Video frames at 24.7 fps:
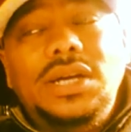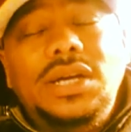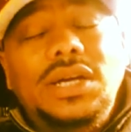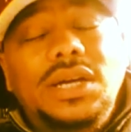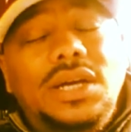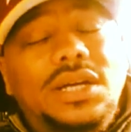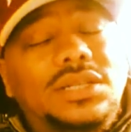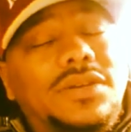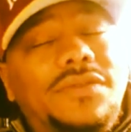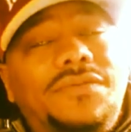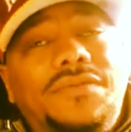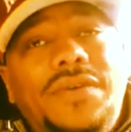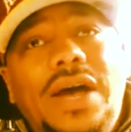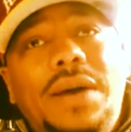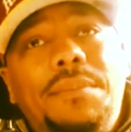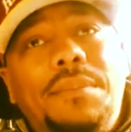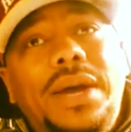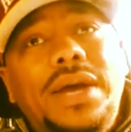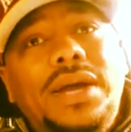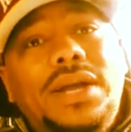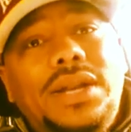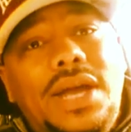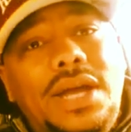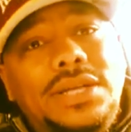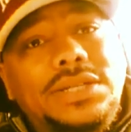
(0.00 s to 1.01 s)
because a 5
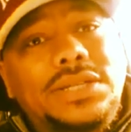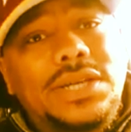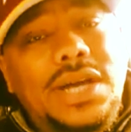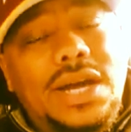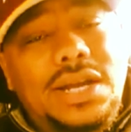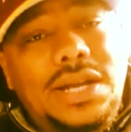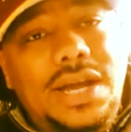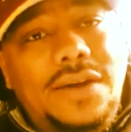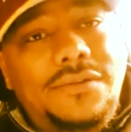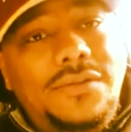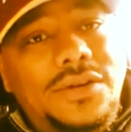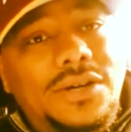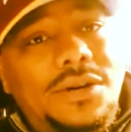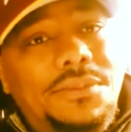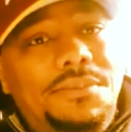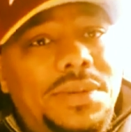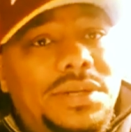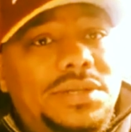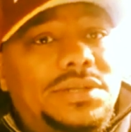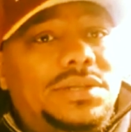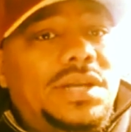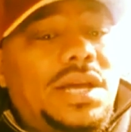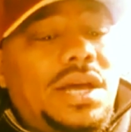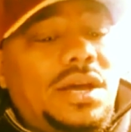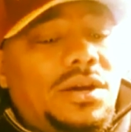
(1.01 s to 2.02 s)
mic classic got to have a good
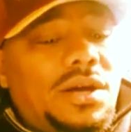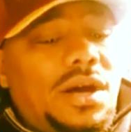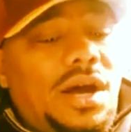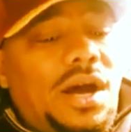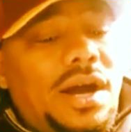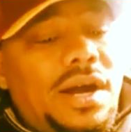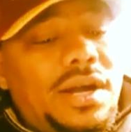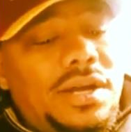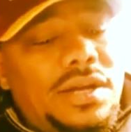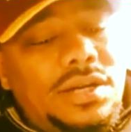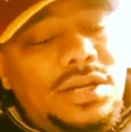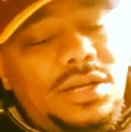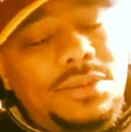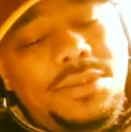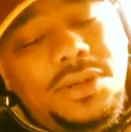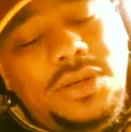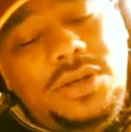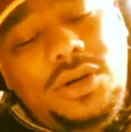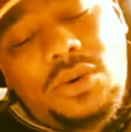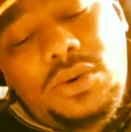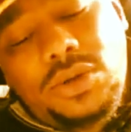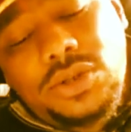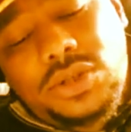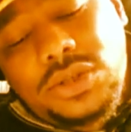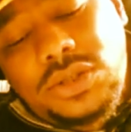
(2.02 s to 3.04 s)
mix down. All right, let me
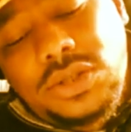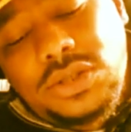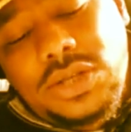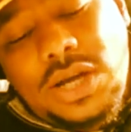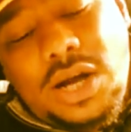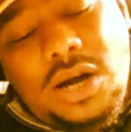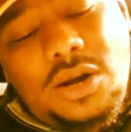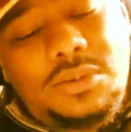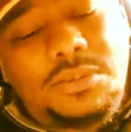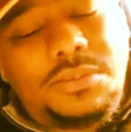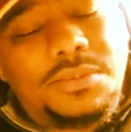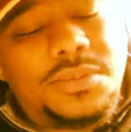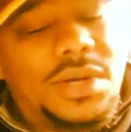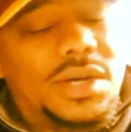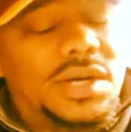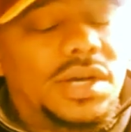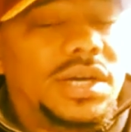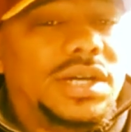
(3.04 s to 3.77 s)
go into this album.